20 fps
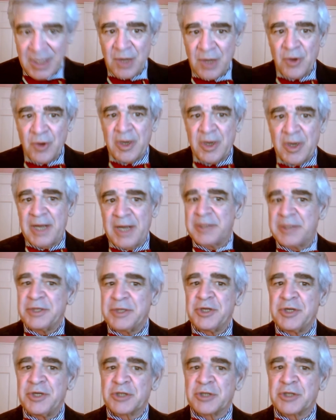Uh,
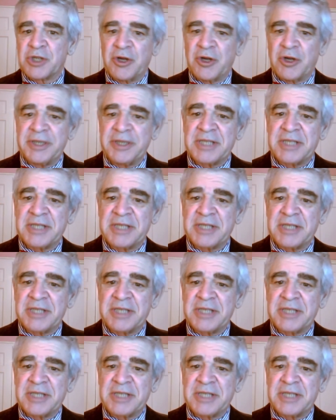you know, so go to di-
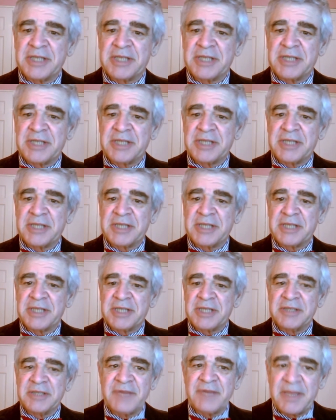
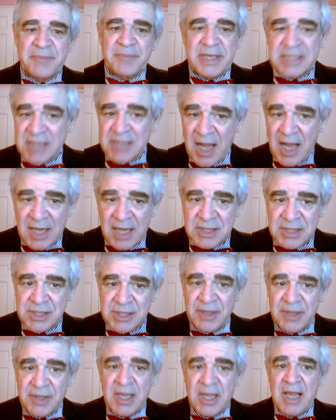dividend-based
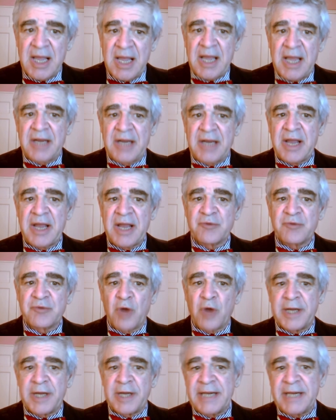stocks and,
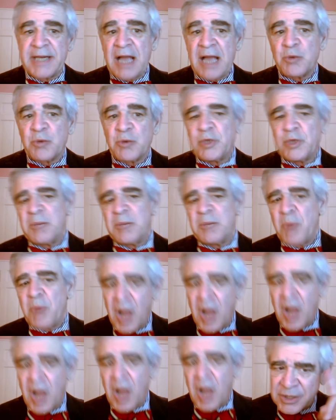and ride it out. What a
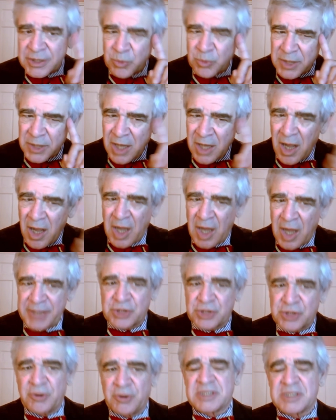mind, what an eye
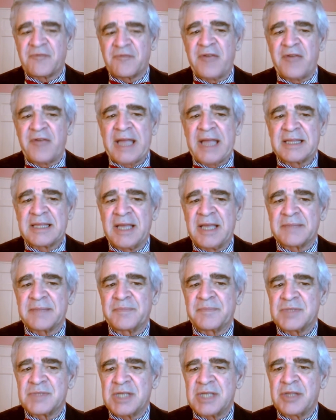towards the fact that,
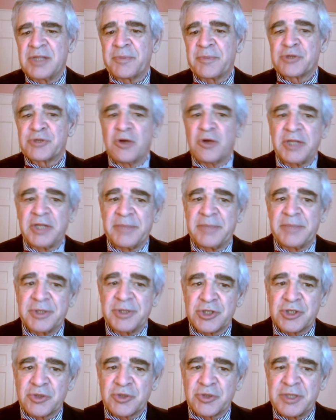say, the petroleum
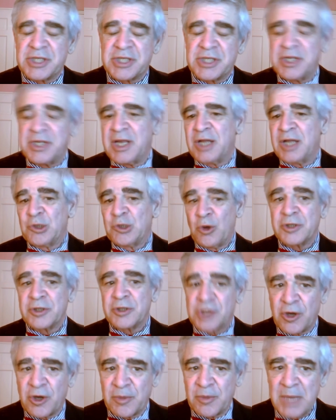industry's uh, long-term
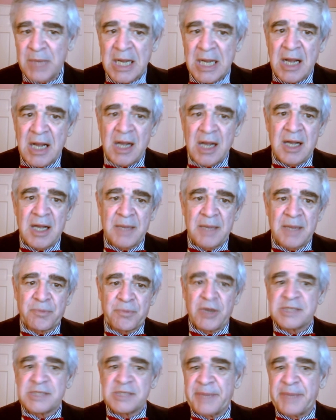uh,
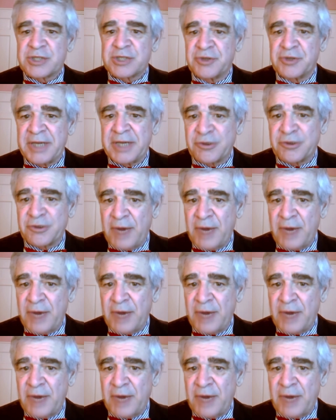prospects are not great